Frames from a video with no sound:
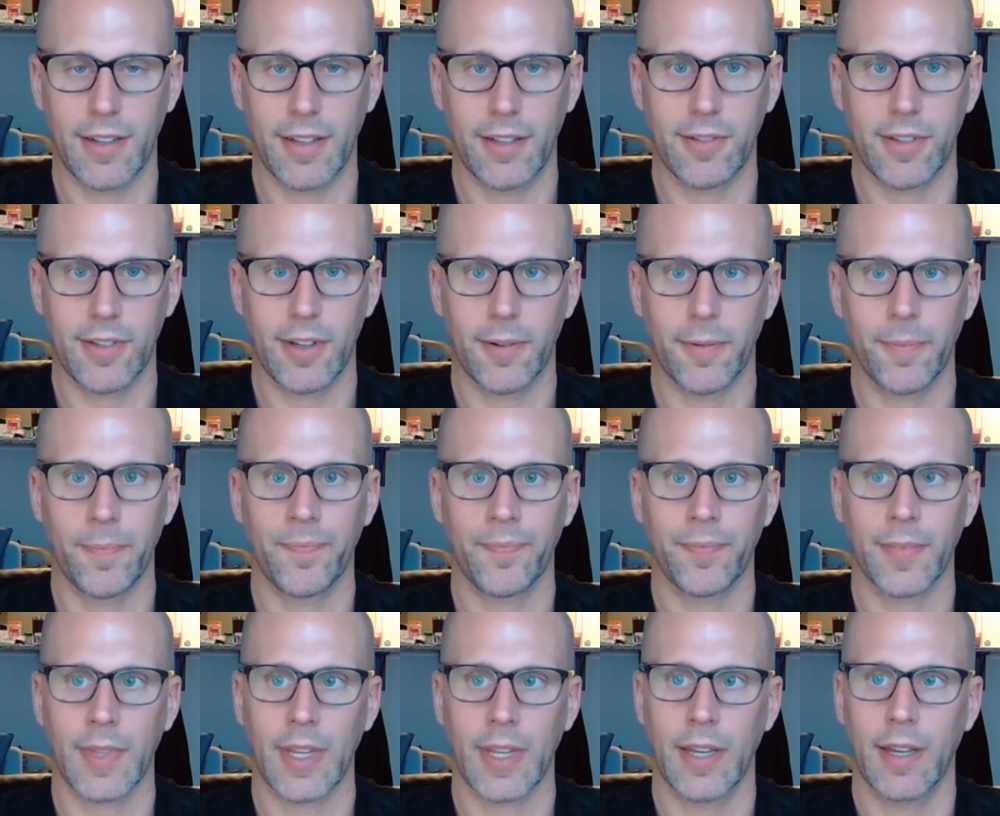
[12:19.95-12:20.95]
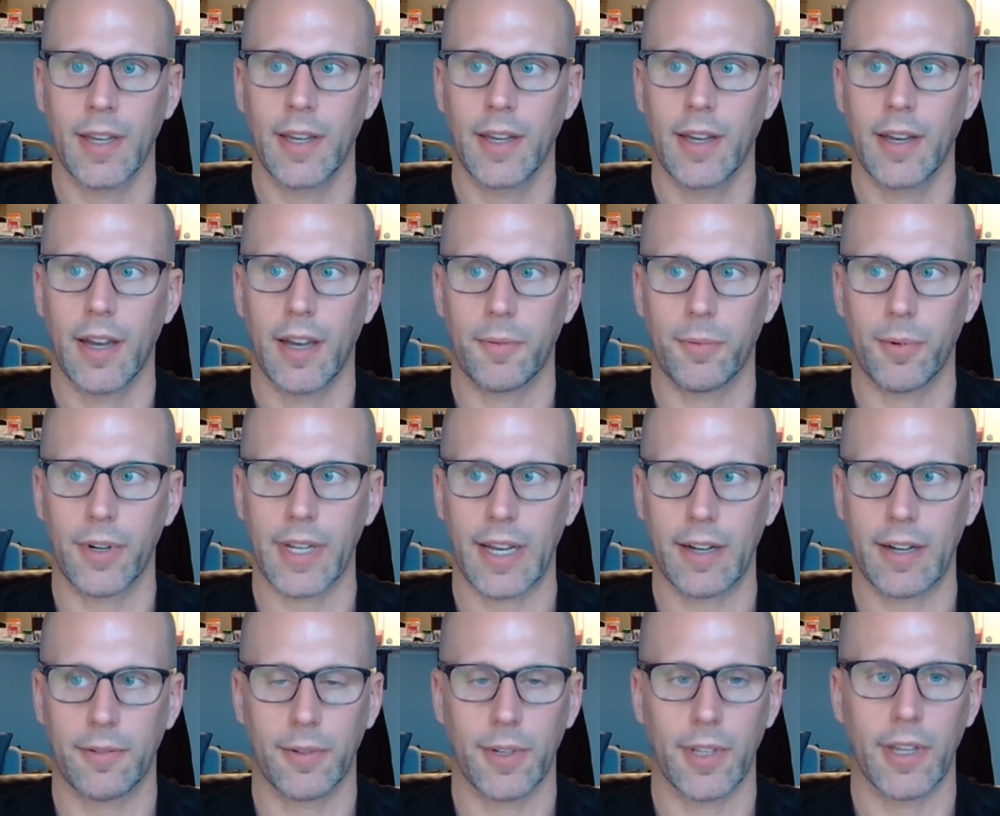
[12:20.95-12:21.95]
And so I work
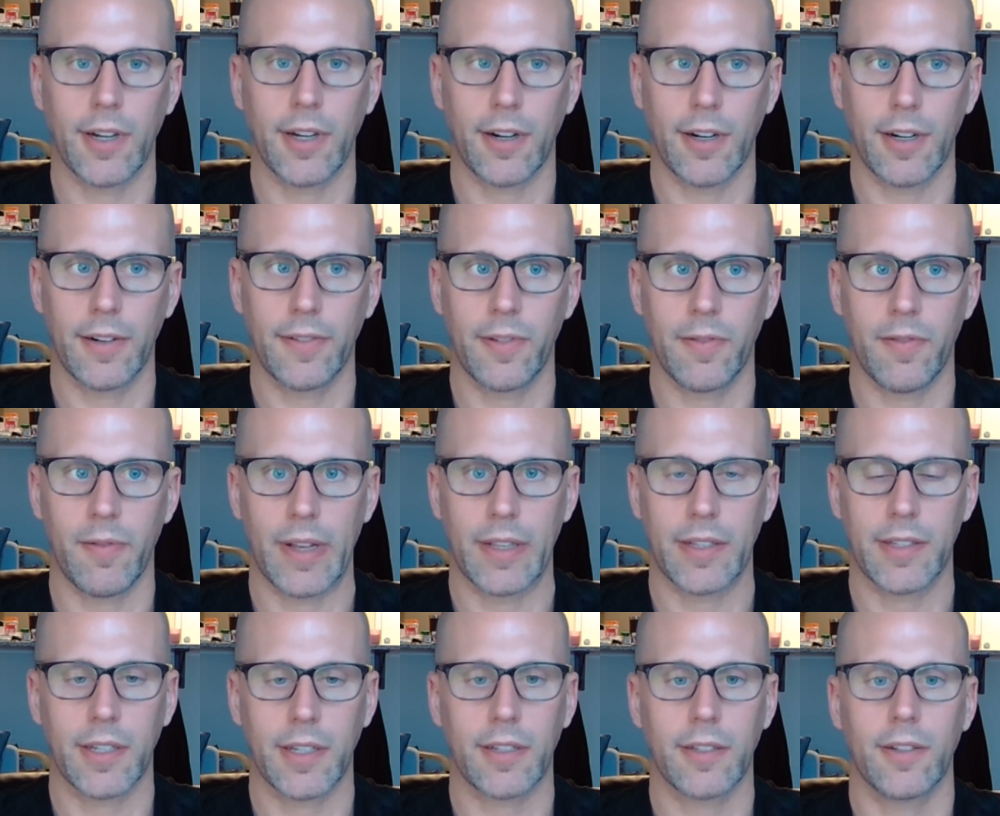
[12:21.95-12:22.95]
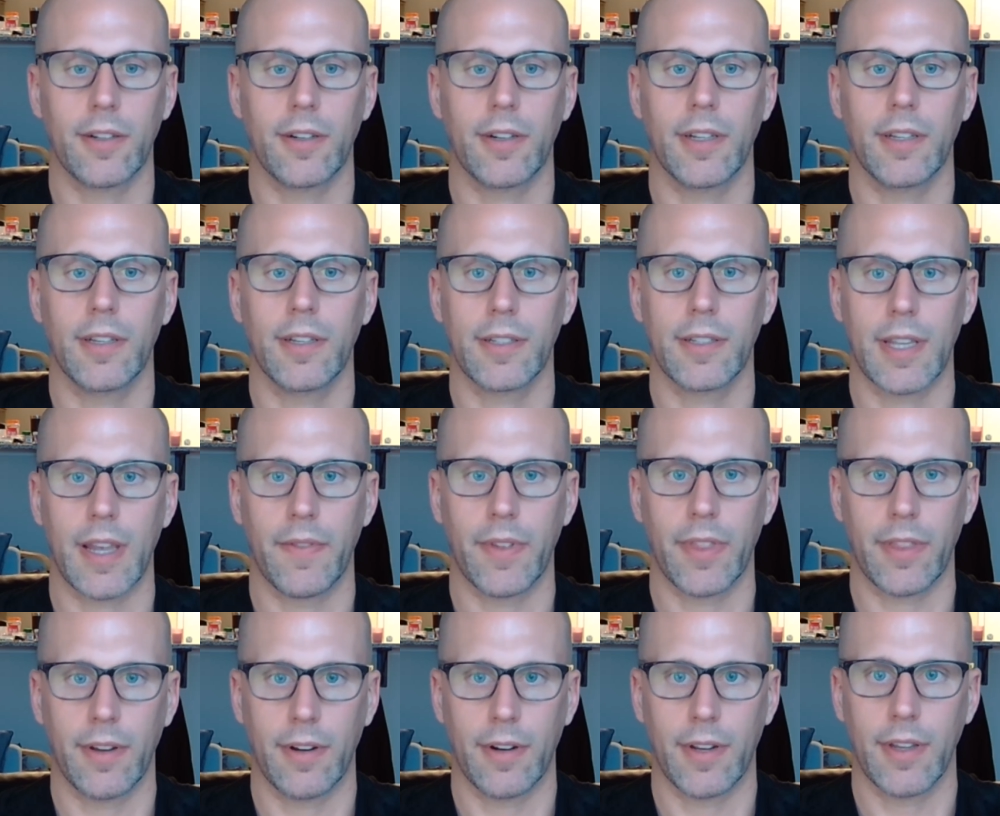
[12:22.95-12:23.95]
out really hard from about 6:30 to
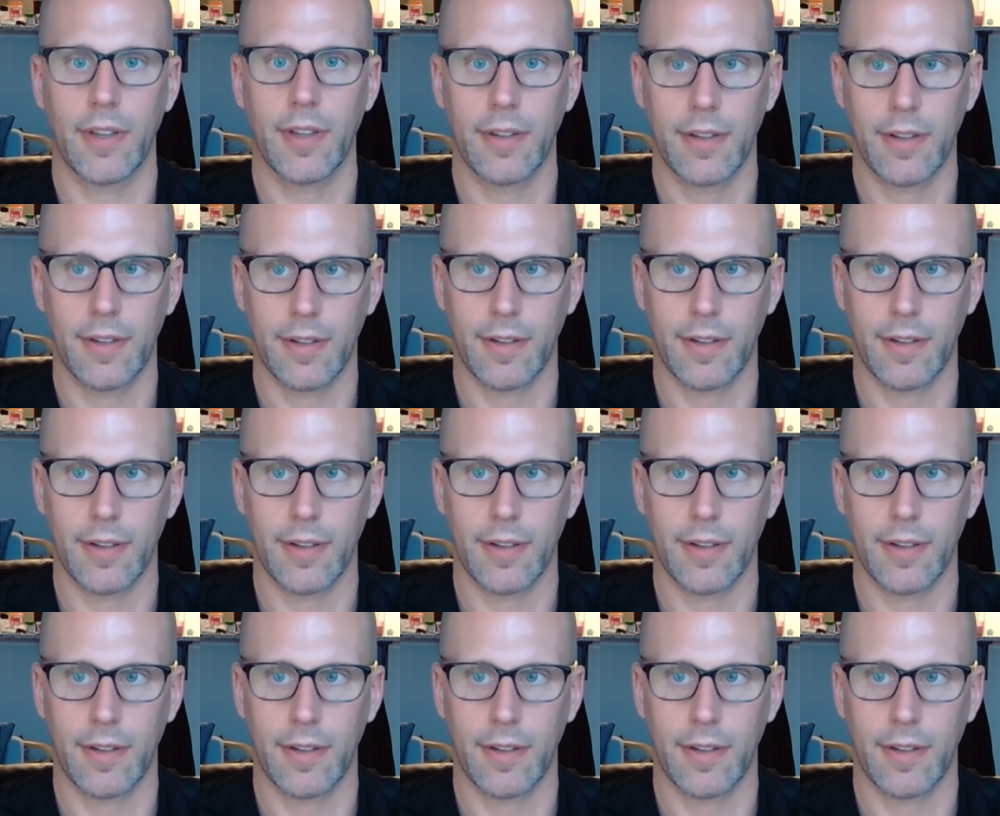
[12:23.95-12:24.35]
7:30.